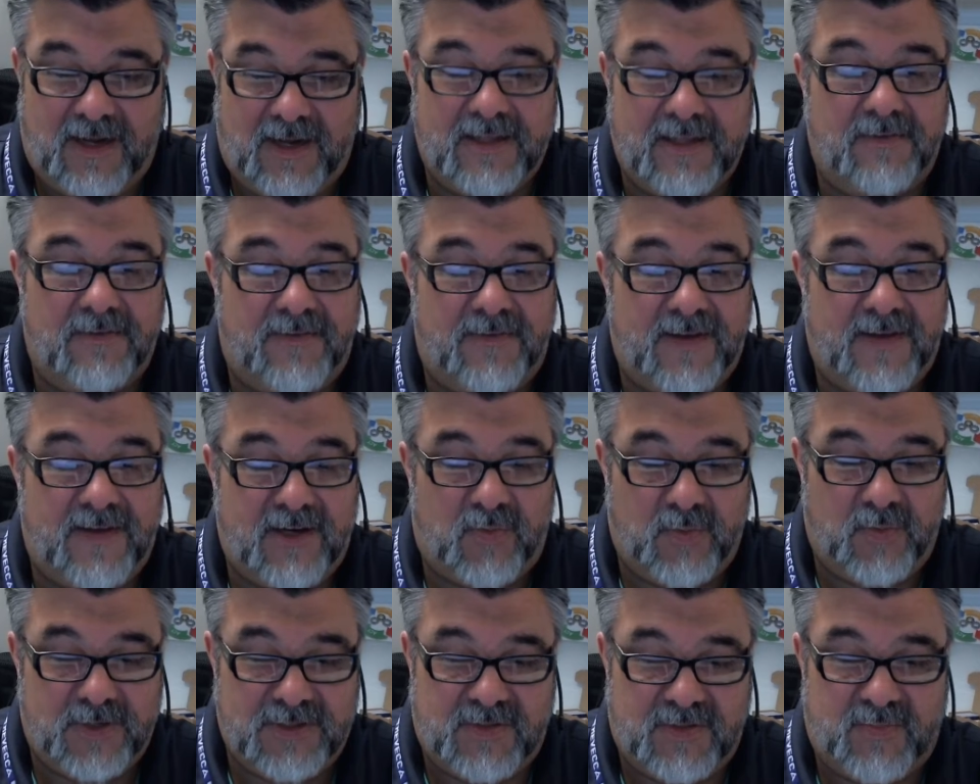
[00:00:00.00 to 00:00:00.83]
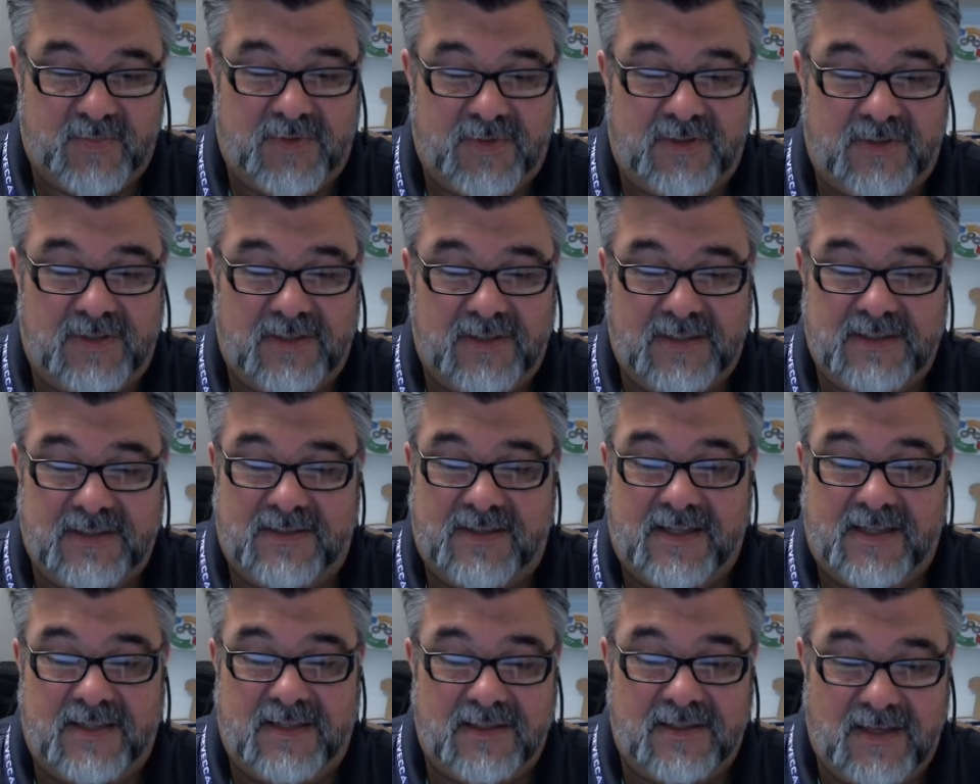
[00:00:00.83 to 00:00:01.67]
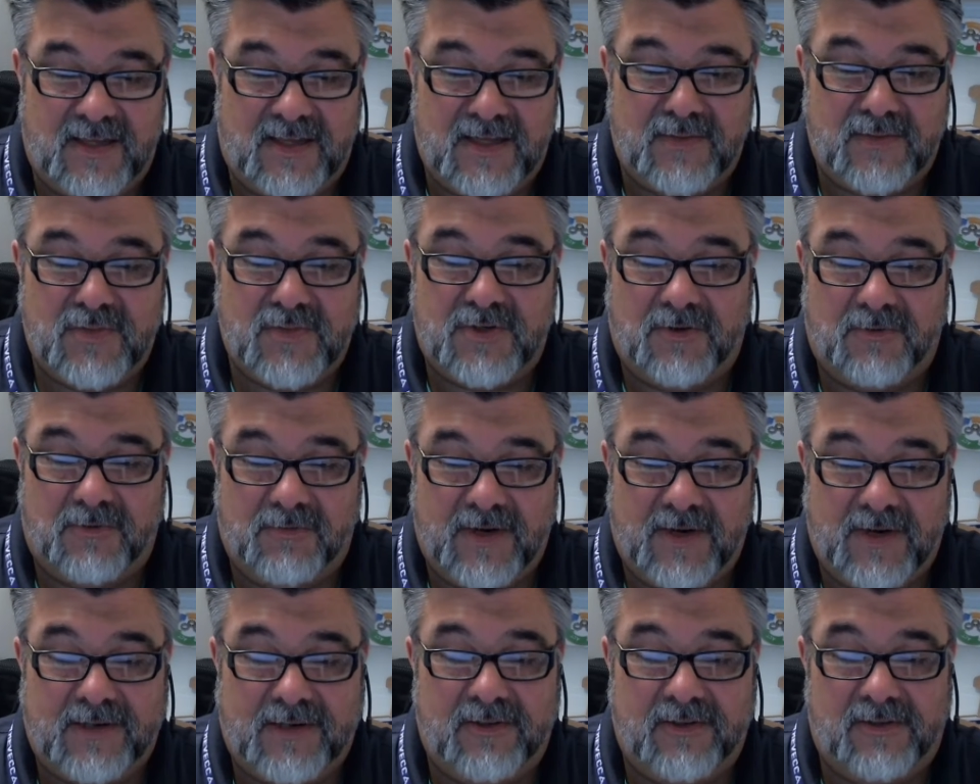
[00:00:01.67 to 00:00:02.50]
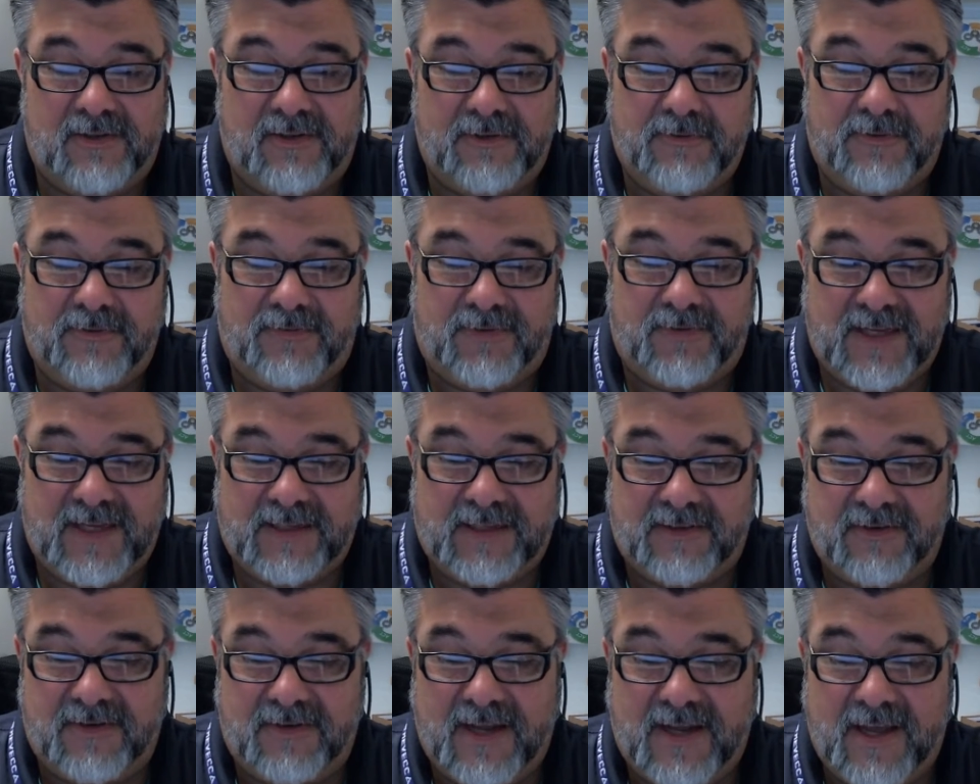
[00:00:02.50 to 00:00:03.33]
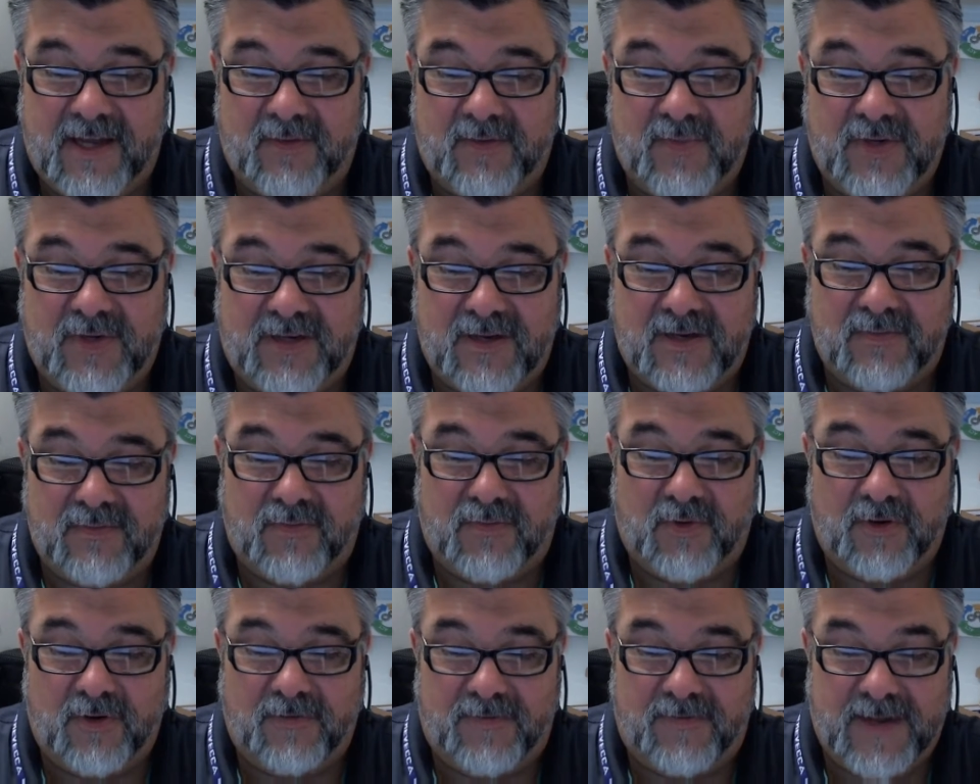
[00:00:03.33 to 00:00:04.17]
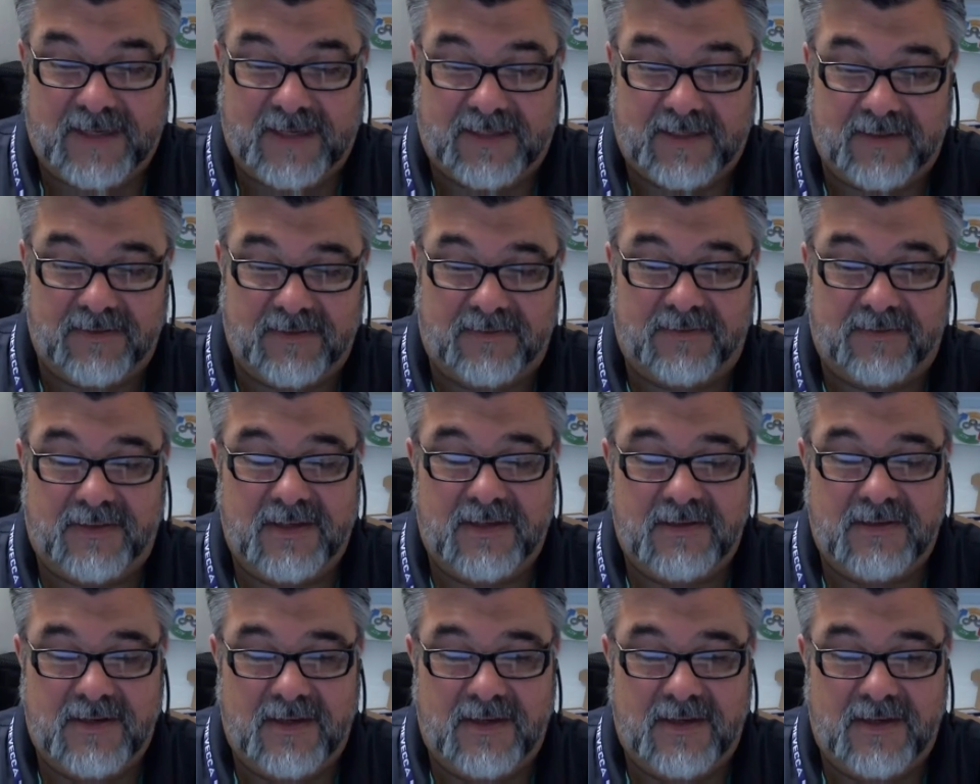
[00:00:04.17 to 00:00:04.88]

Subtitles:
And the final principle is that the team should regularly reflect on how to become more effective.